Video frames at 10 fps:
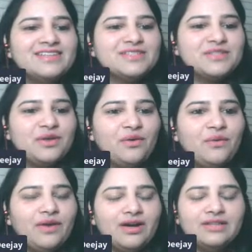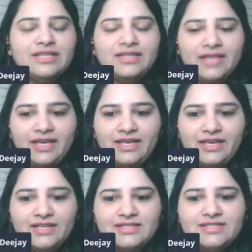So the thing
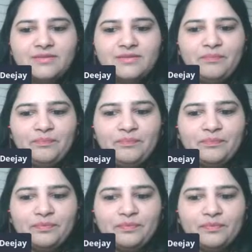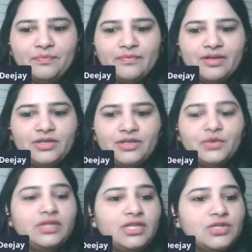is,
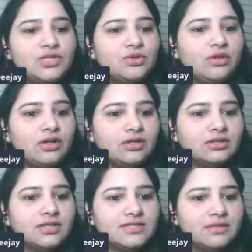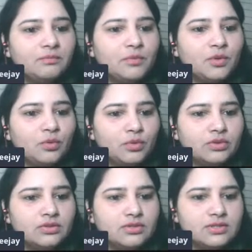you need to learn the simple
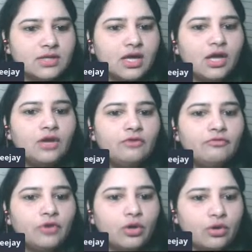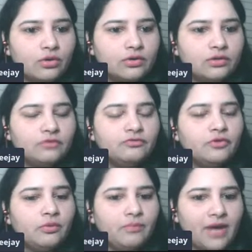words for good,
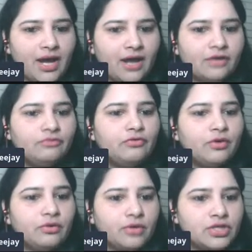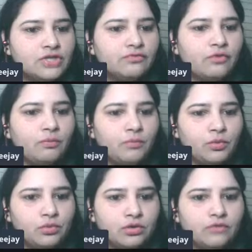for bad, for rich, for
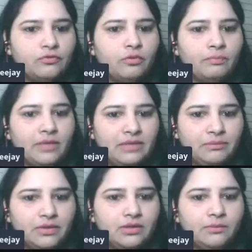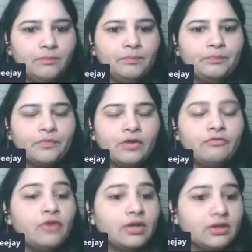poor, for people,
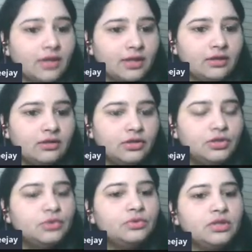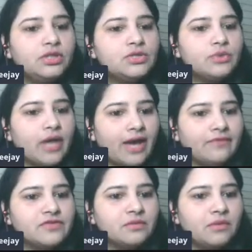for think. You need to
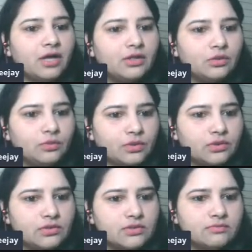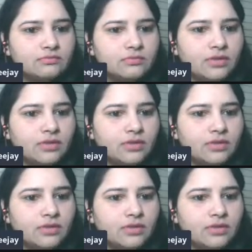have some other words